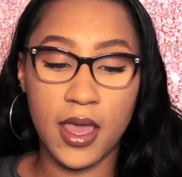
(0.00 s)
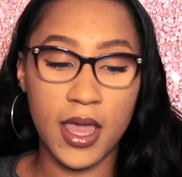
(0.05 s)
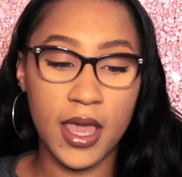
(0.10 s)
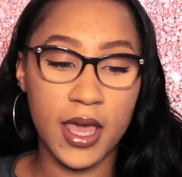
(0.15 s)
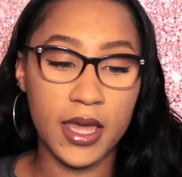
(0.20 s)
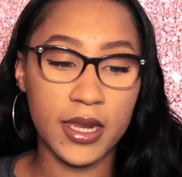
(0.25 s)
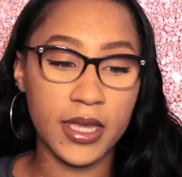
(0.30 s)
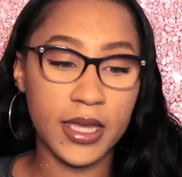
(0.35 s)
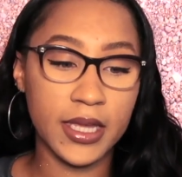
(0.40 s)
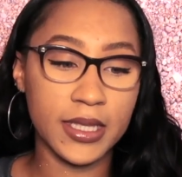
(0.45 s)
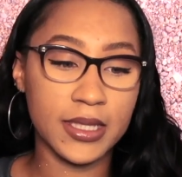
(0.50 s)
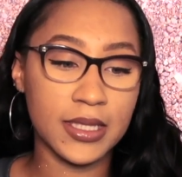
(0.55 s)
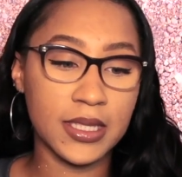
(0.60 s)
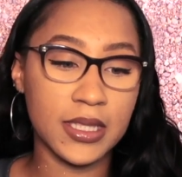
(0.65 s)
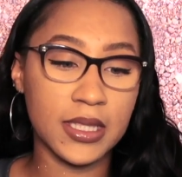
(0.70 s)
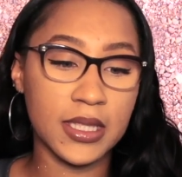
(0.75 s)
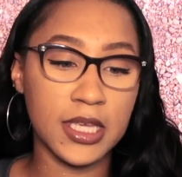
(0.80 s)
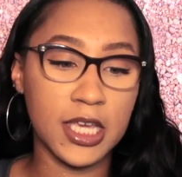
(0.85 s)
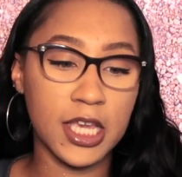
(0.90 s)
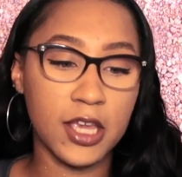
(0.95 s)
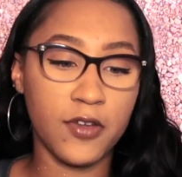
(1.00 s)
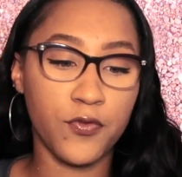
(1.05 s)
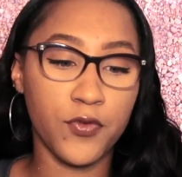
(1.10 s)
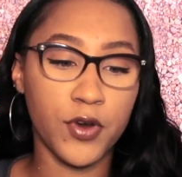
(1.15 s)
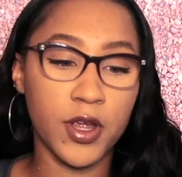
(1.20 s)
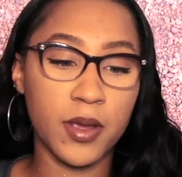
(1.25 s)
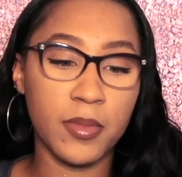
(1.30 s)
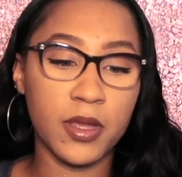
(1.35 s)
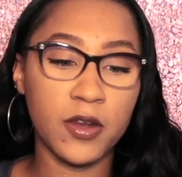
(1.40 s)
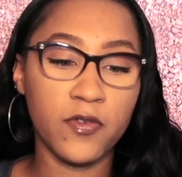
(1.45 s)
And it's the
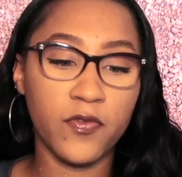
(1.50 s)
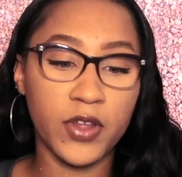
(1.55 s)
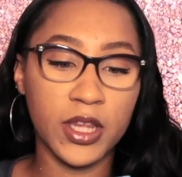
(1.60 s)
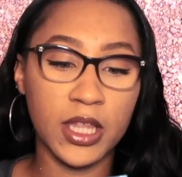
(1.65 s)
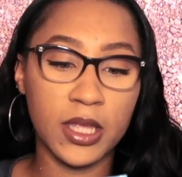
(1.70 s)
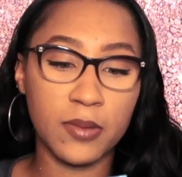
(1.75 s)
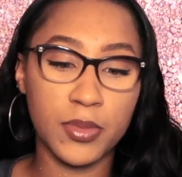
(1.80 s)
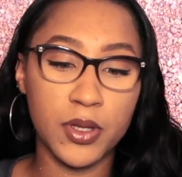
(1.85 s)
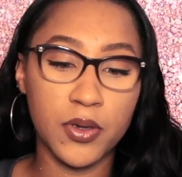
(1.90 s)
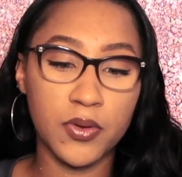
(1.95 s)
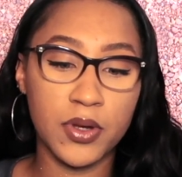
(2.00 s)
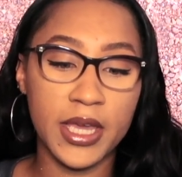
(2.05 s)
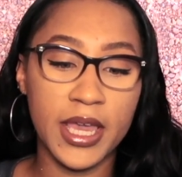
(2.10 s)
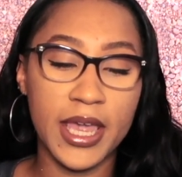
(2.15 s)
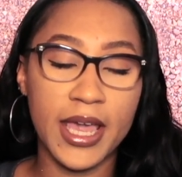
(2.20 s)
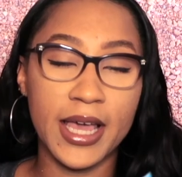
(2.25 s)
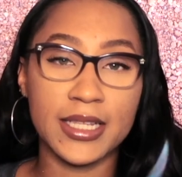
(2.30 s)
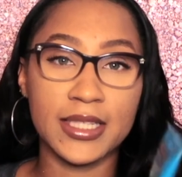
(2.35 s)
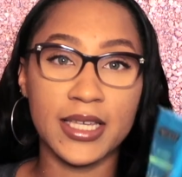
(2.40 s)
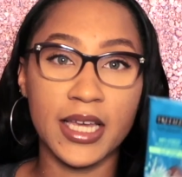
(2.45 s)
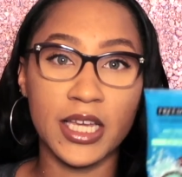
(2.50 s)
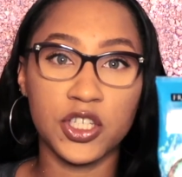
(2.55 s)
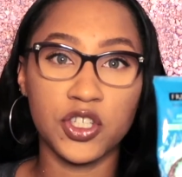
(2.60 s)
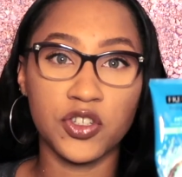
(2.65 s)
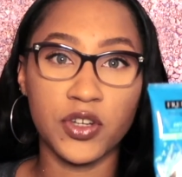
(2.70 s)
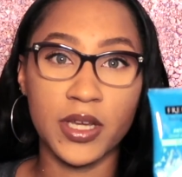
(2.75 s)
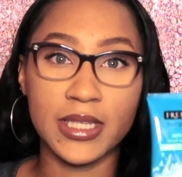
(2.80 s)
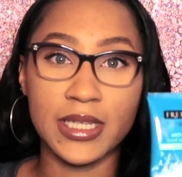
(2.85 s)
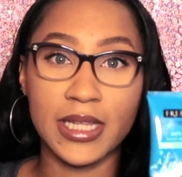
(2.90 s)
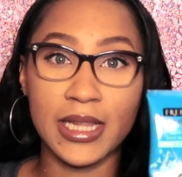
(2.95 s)
Freeman Feeling Beauty
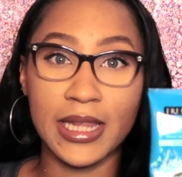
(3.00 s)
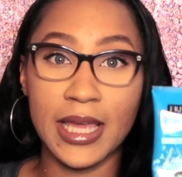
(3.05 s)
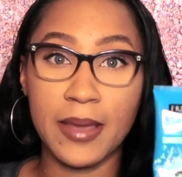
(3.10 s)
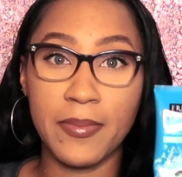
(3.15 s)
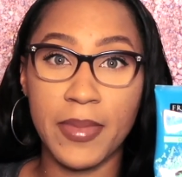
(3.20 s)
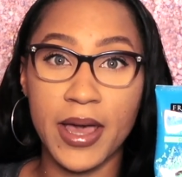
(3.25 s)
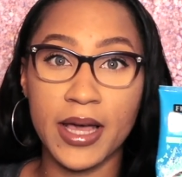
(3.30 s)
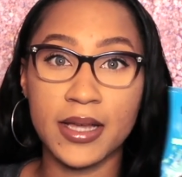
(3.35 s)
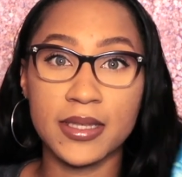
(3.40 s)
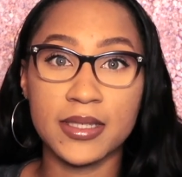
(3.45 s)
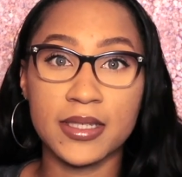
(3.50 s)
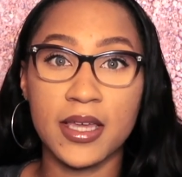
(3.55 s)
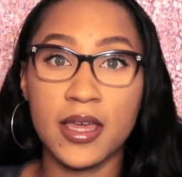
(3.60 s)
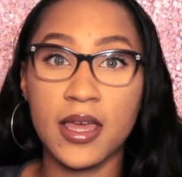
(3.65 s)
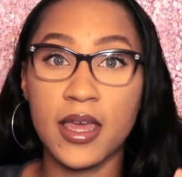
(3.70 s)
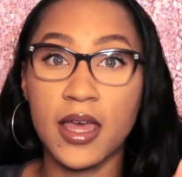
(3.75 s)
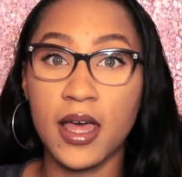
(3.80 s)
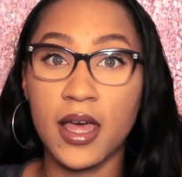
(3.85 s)
Anti-Stress Clay Mask.